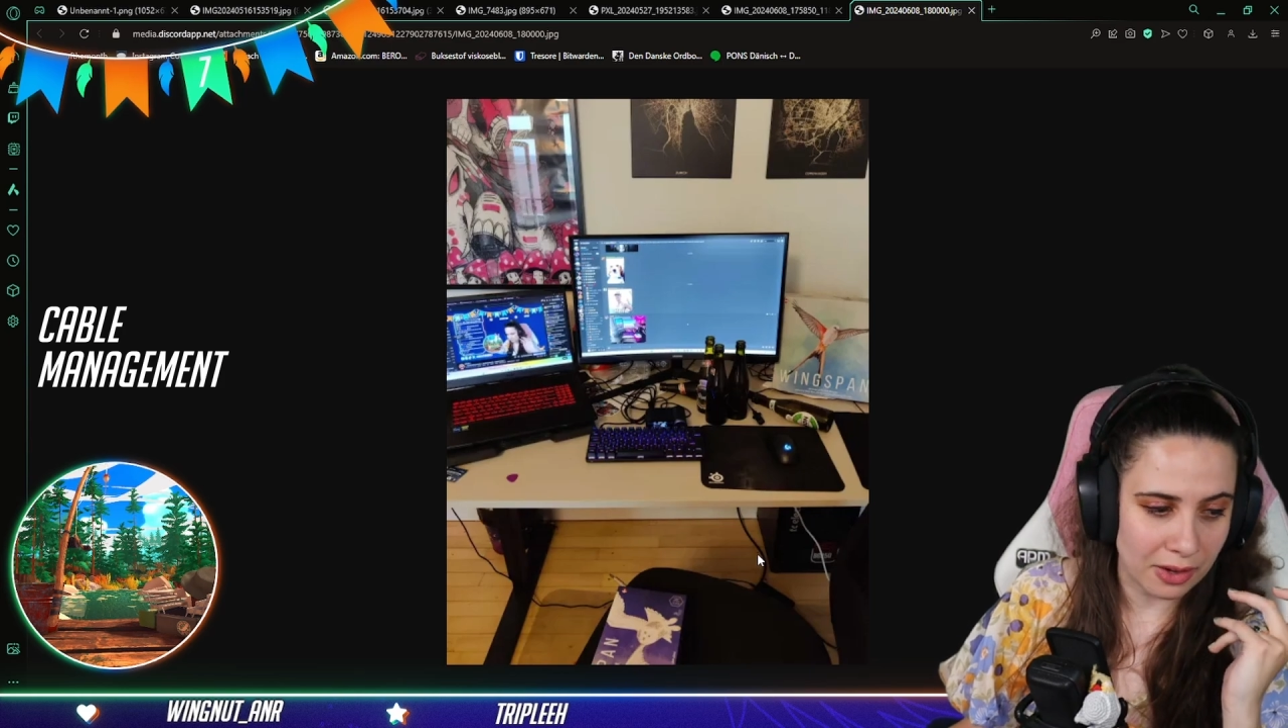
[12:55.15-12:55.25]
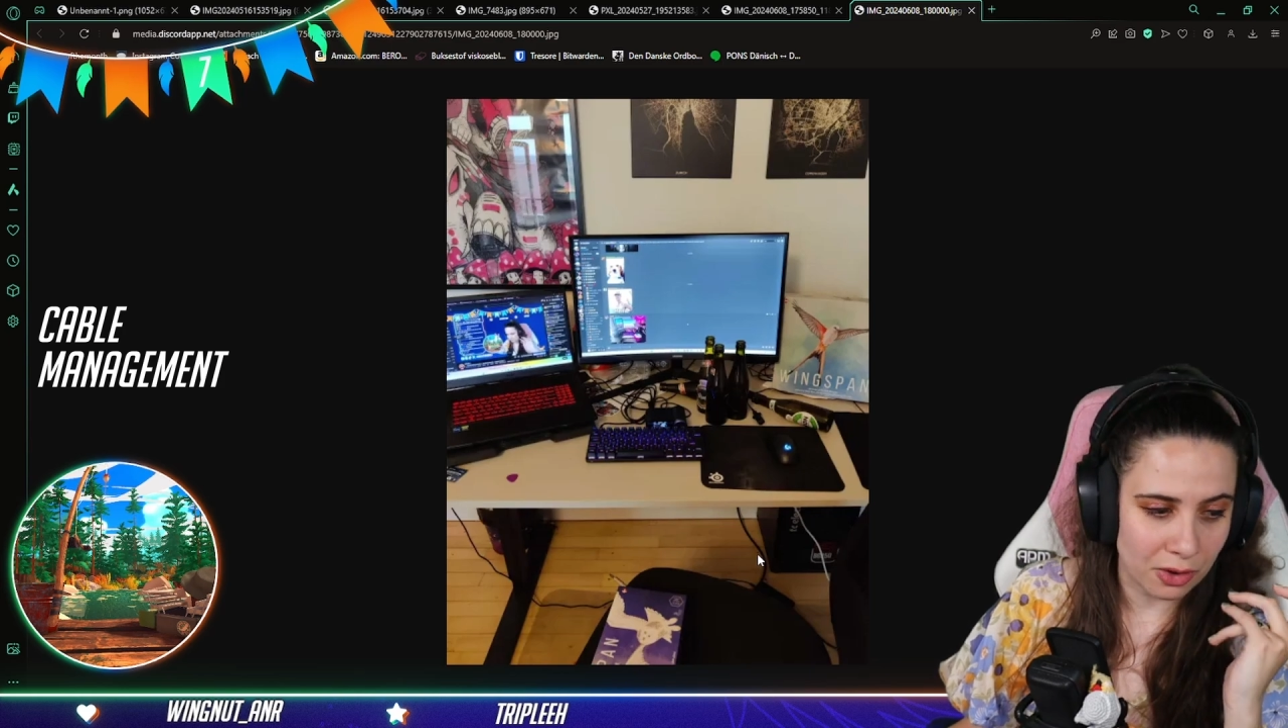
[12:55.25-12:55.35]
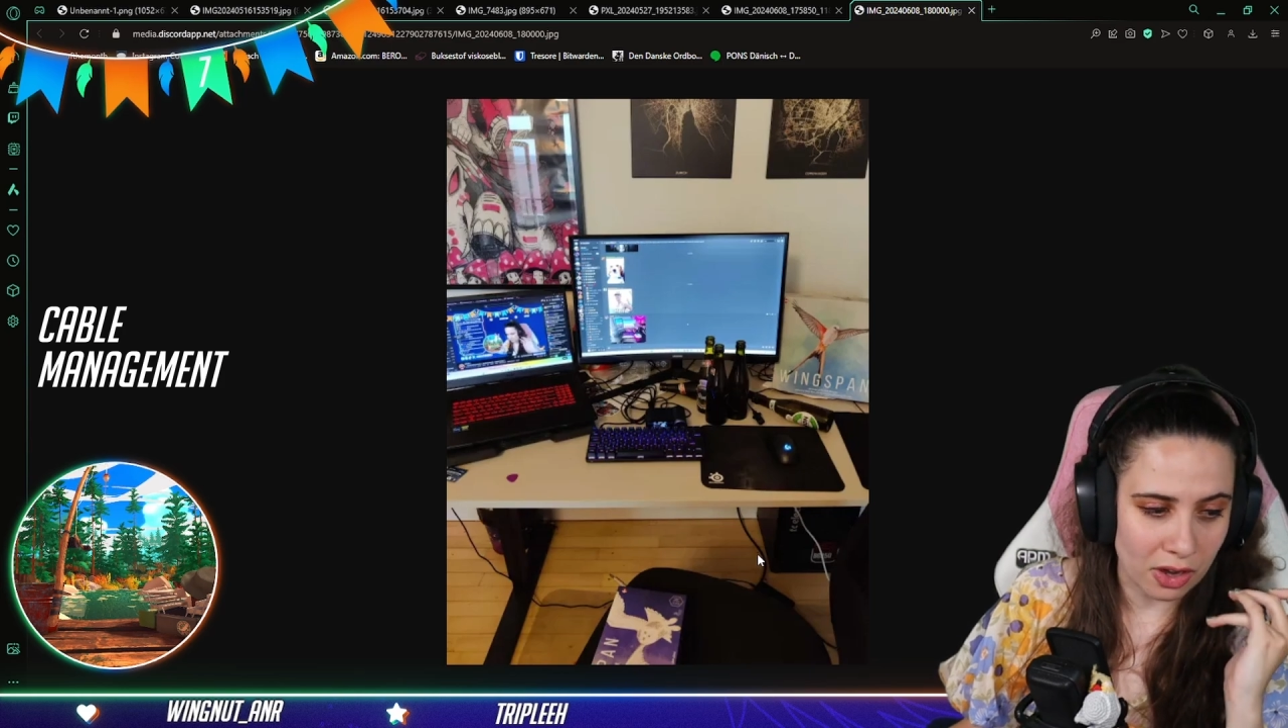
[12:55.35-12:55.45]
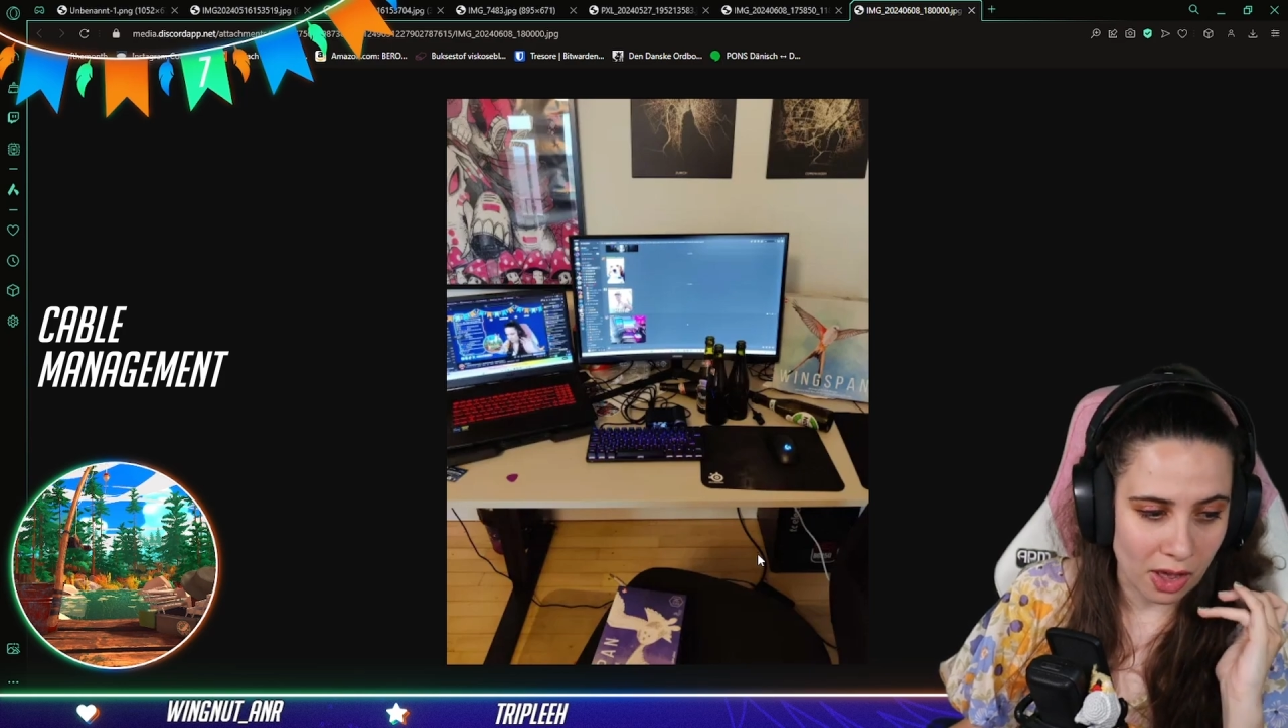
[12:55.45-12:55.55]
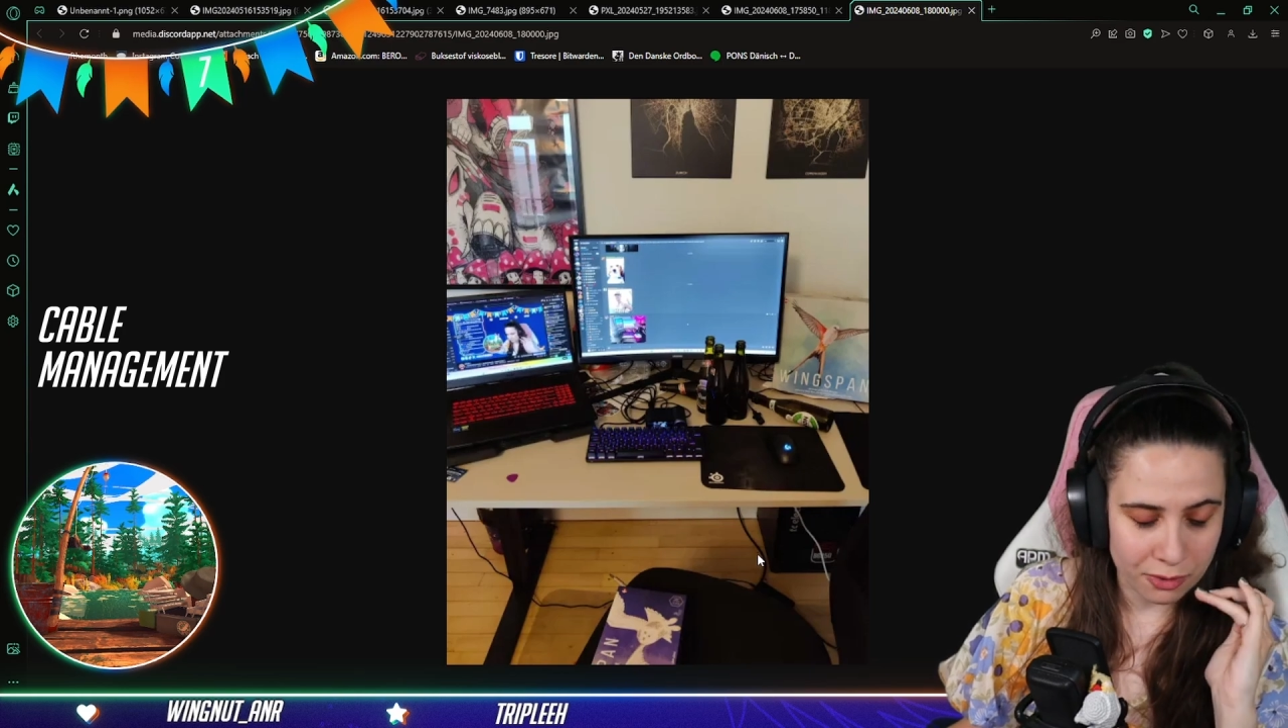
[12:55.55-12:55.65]
like
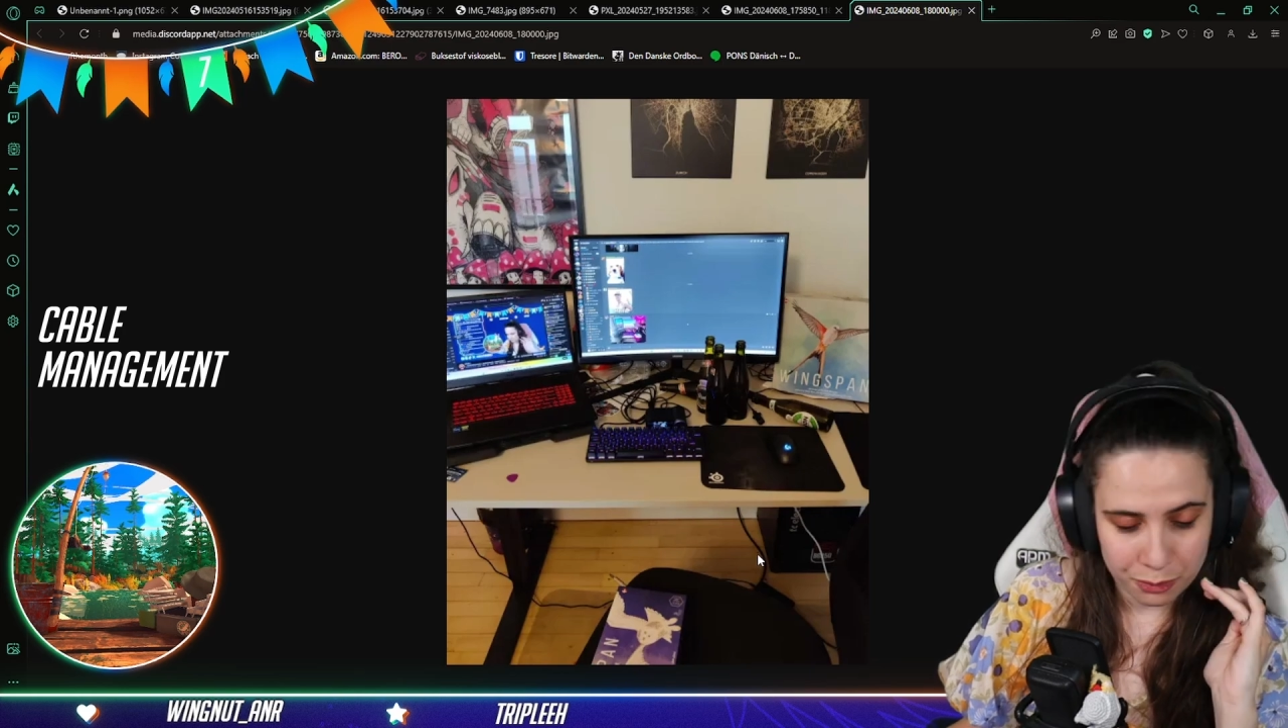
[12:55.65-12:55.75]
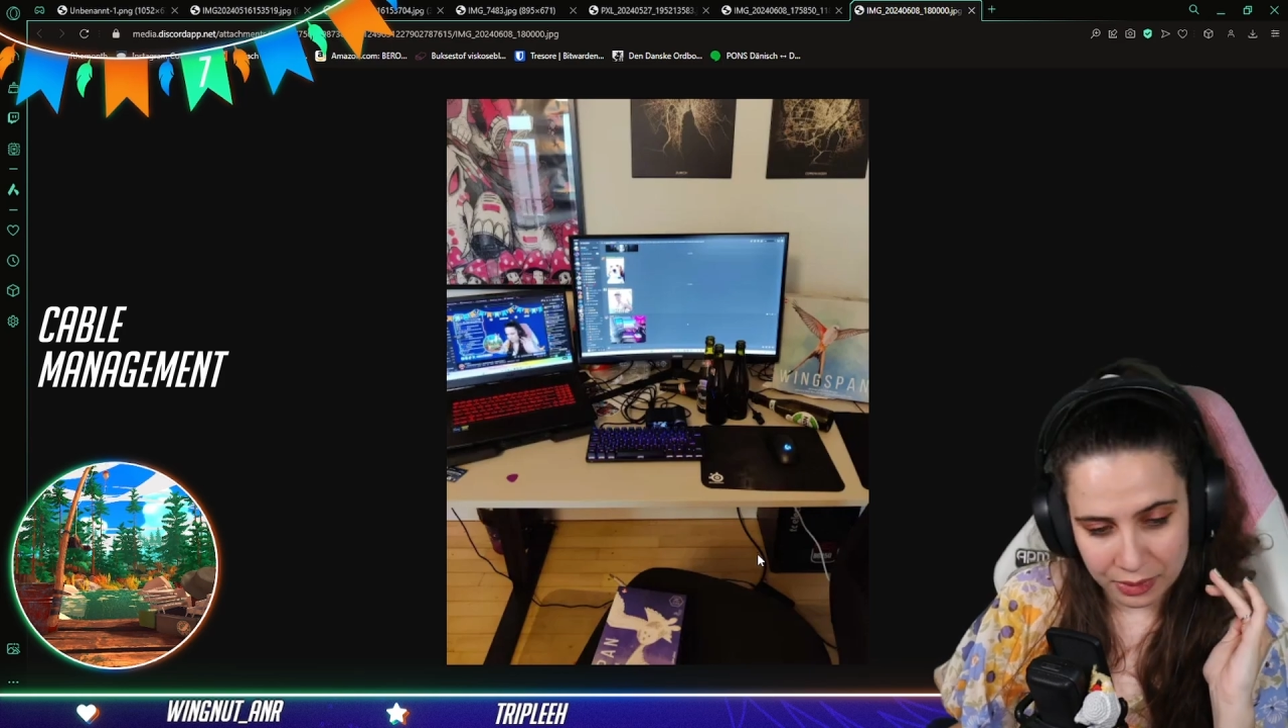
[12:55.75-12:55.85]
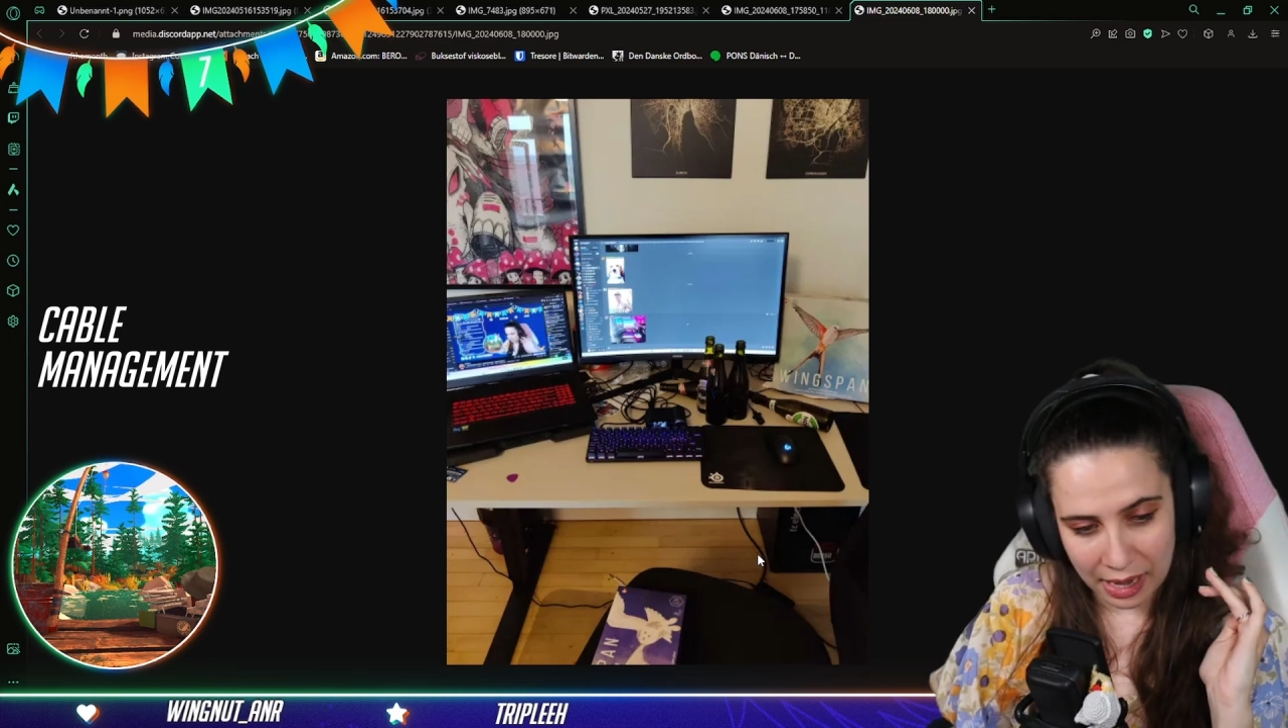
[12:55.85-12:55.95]
a lot of